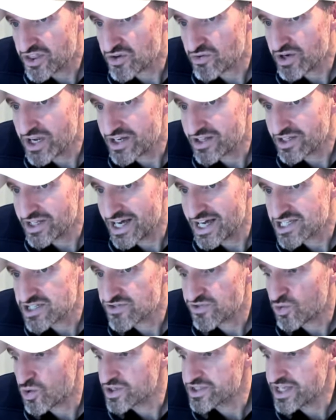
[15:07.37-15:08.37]
three out of the
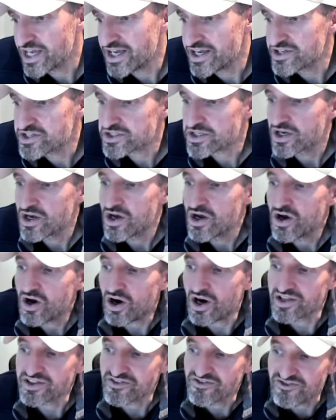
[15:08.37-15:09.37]
last four days
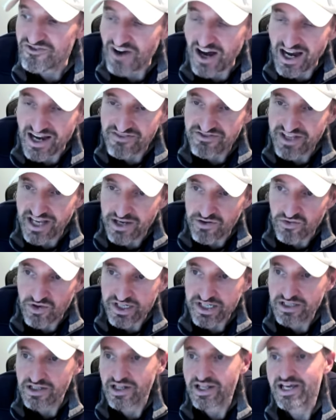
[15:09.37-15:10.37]
on the five-day
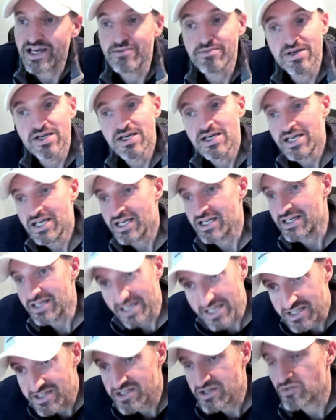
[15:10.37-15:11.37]
reclaim. It
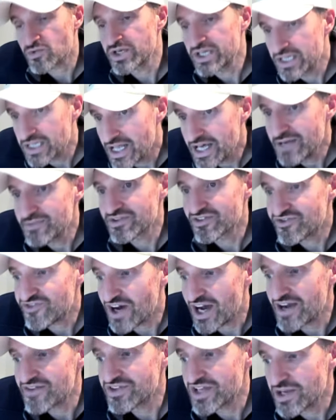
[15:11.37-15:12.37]
needs to reclaim the
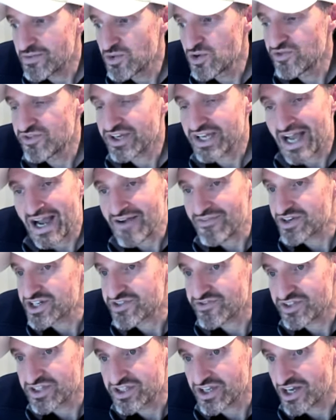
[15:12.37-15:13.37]
five-day moving average. If it